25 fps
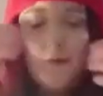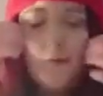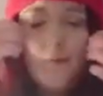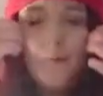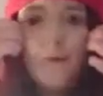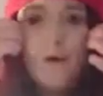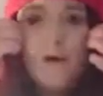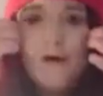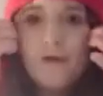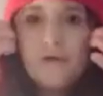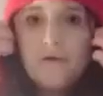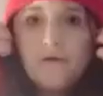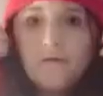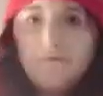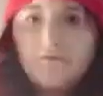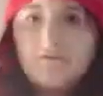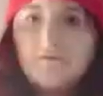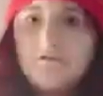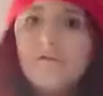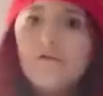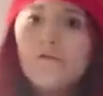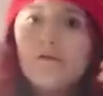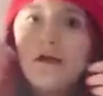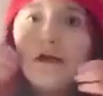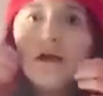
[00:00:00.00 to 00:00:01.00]
Welcome
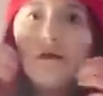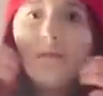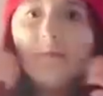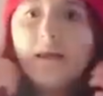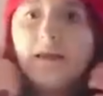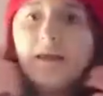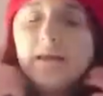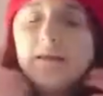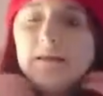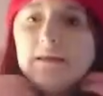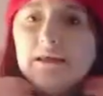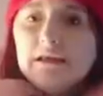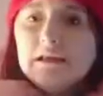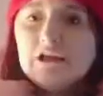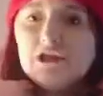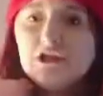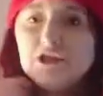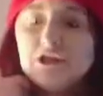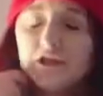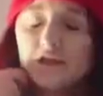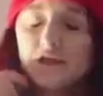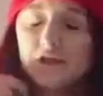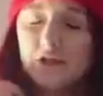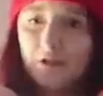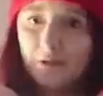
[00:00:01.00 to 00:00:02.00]
to
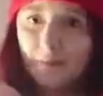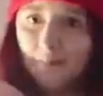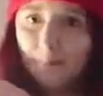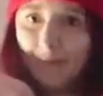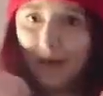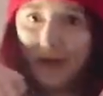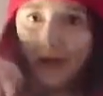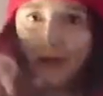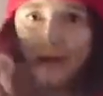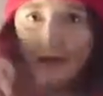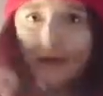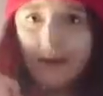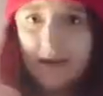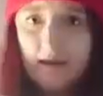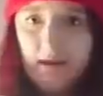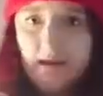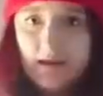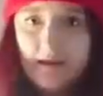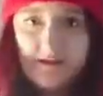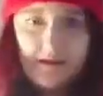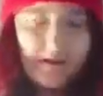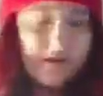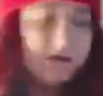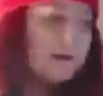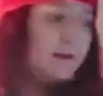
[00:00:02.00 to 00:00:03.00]
recommendation number
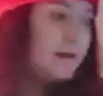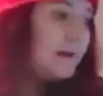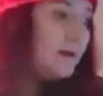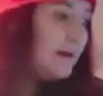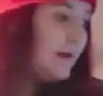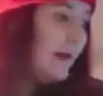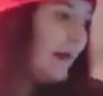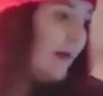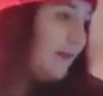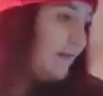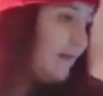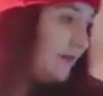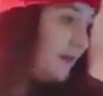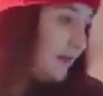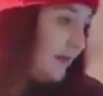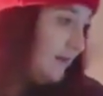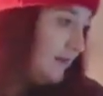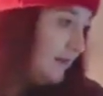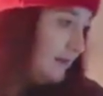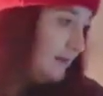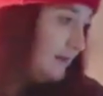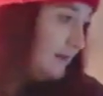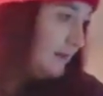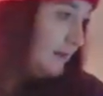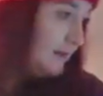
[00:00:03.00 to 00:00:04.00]
8, I
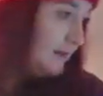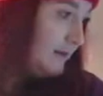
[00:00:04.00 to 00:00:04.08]
think.